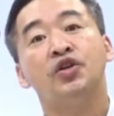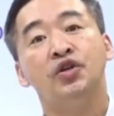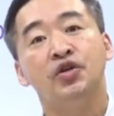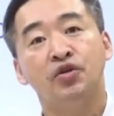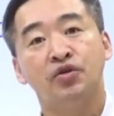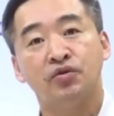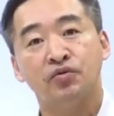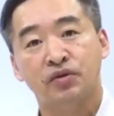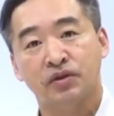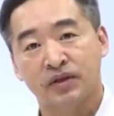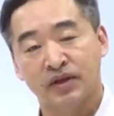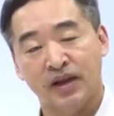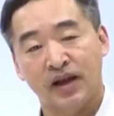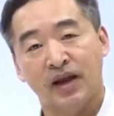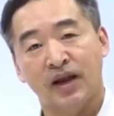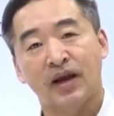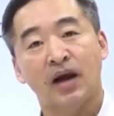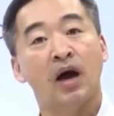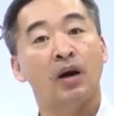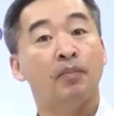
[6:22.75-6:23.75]
to you
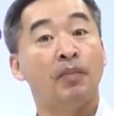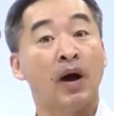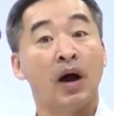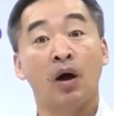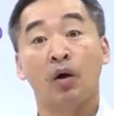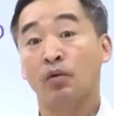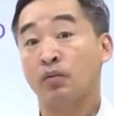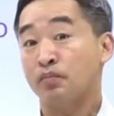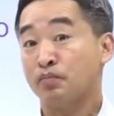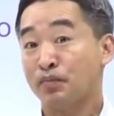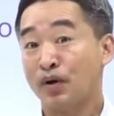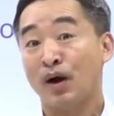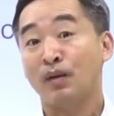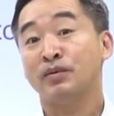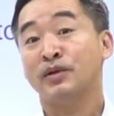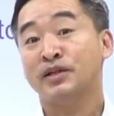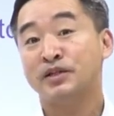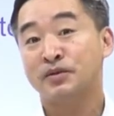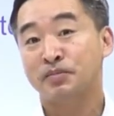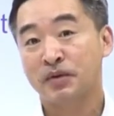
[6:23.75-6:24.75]
today about
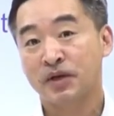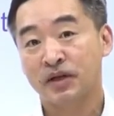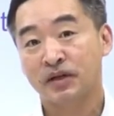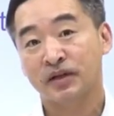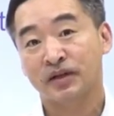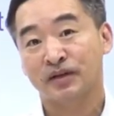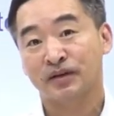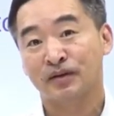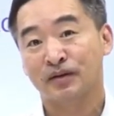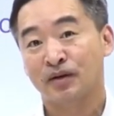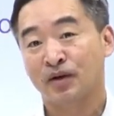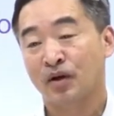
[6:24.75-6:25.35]
public speaking.